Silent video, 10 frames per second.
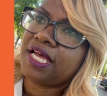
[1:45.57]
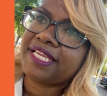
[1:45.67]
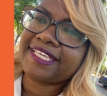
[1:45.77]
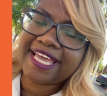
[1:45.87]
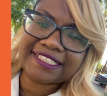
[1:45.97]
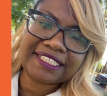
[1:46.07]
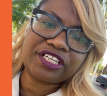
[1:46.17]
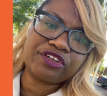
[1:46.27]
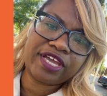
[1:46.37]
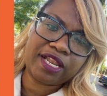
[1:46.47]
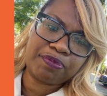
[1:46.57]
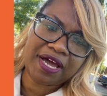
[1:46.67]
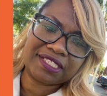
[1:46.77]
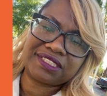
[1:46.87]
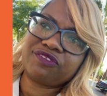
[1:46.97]
Yes, I know you had a
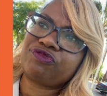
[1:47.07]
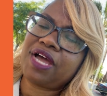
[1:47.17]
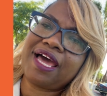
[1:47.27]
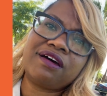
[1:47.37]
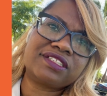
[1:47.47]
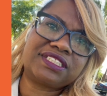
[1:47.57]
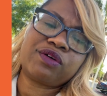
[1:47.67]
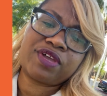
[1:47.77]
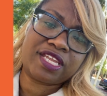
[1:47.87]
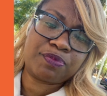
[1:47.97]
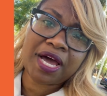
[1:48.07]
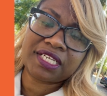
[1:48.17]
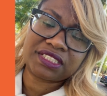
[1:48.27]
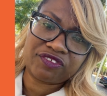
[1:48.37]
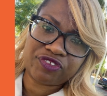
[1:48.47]
policy. I don't understand why you had a
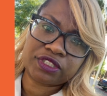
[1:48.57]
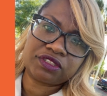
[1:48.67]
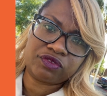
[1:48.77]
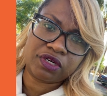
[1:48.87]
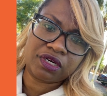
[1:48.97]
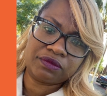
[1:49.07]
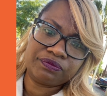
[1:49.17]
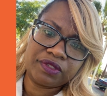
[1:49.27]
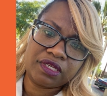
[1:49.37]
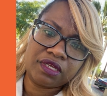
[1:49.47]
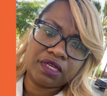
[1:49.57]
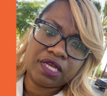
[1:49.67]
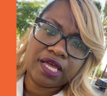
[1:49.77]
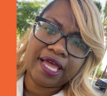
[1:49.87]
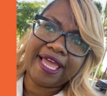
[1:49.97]
policy, first of all.
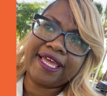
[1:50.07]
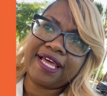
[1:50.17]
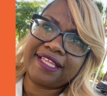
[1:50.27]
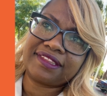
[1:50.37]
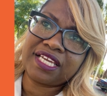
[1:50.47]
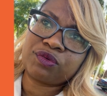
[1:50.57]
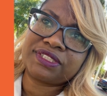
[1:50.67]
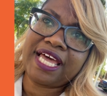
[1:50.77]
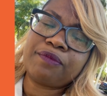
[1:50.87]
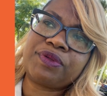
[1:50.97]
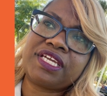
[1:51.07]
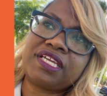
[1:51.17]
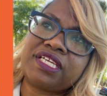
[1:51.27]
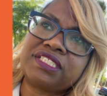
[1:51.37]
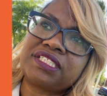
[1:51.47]
And I think what's happening
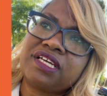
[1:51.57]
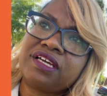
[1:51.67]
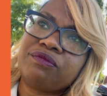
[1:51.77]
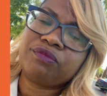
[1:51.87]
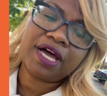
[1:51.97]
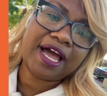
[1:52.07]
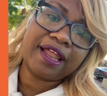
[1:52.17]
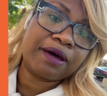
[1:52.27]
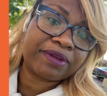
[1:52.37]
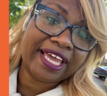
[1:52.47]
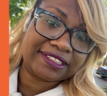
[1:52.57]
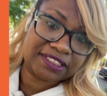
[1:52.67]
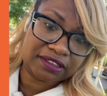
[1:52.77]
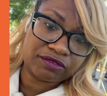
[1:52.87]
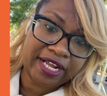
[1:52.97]
is, I'm
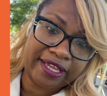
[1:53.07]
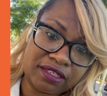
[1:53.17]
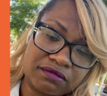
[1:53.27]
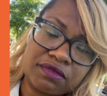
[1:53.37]
guessing, right?